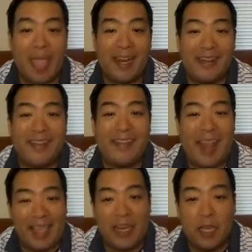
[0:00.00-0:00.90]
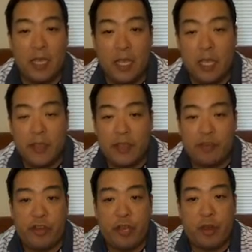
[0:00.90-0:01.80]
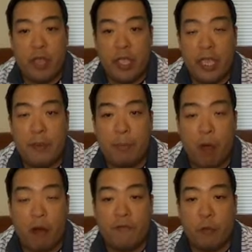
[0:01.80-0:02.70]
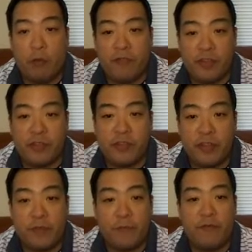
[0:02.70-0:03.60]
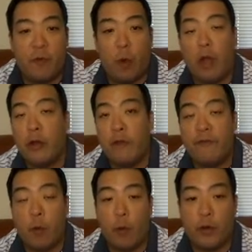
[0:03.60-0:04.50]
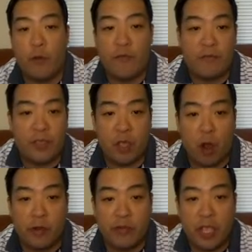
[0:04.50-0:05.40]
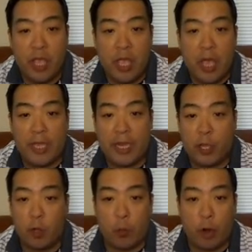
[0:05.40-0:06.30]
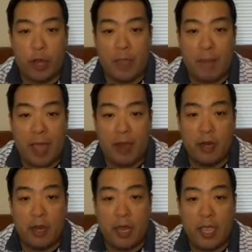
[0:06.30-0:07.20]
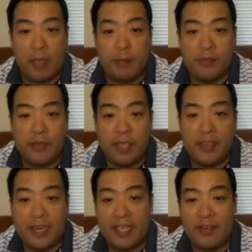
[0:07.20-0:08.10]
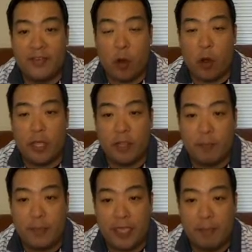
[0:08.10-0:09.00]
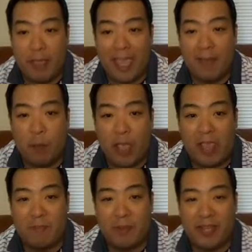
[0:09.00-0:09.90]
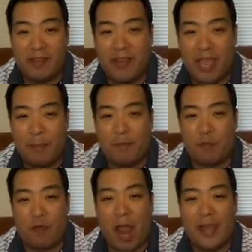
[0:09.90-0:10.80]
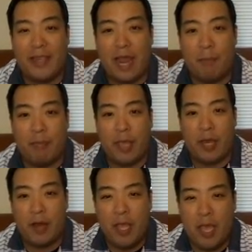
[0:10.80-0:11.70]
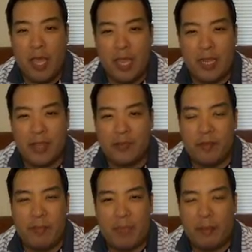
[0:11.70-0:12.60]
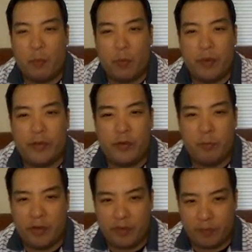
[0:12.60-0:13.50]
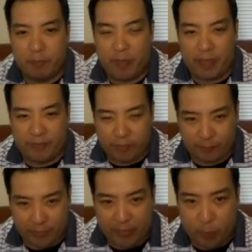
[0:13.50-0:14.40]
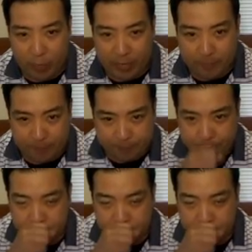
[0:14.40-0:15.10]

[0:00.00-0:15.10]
and is 2nd this year in par 4 efficiency from 400 to 450 yards. Again, the only worry about him is that he is starting in the PM/AM wave, but he's a type of grinded out player that doesn't make me worry too much if he plays in the wind.